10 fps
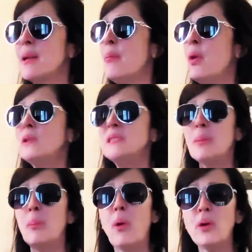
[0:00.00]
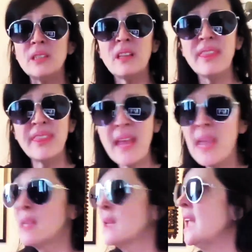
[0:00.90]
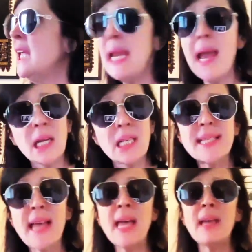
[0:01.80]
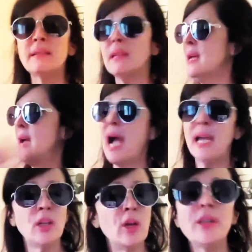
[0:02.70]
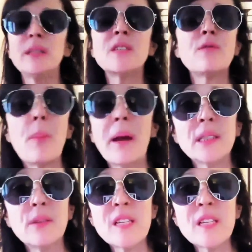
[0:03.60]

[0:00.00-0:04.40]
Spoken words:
The most important thing, Ilya Kazan. I learned this from Art of